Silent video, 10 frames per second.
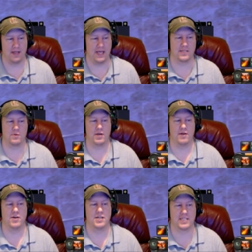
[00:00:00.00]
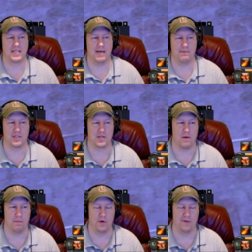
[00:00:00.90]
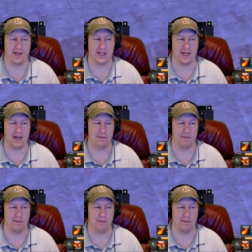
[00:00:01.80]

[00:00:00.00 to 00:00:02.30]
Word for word: That's whenever it's time to start moving again,